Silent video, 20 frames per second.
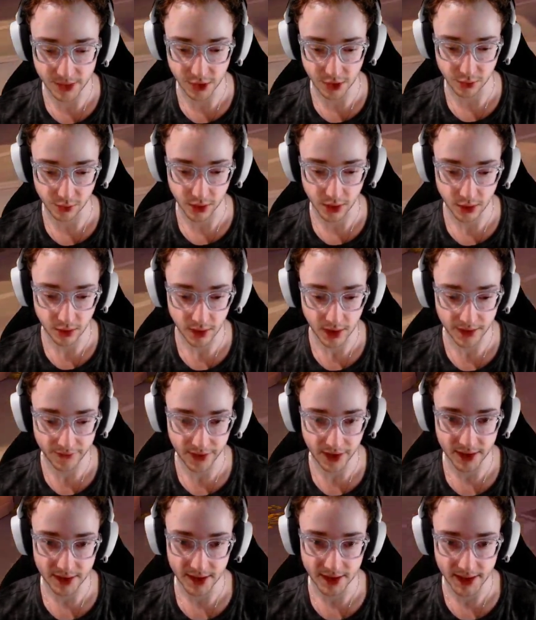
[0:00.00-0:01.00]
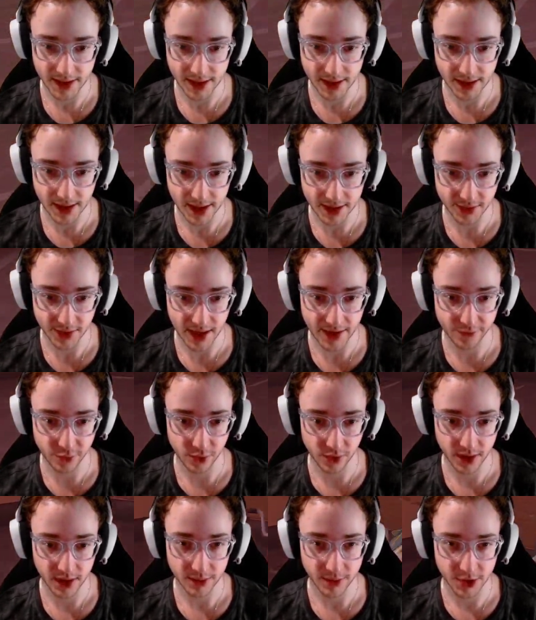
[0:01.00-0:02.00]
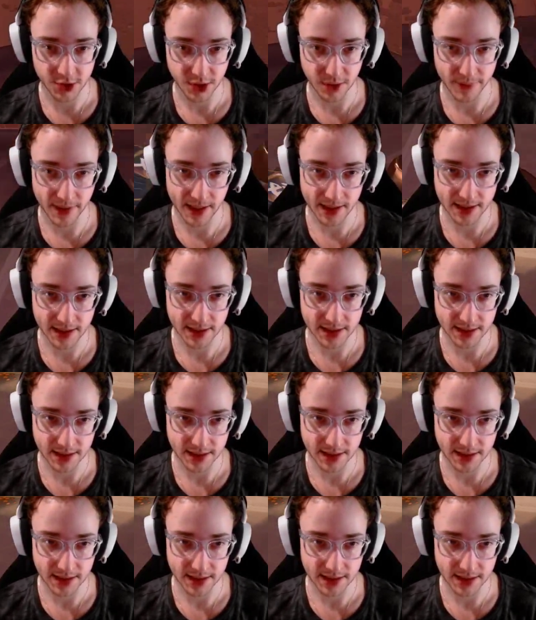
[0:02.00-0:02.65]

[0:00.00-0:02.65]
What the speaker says: in a row? Do I have really much impact in this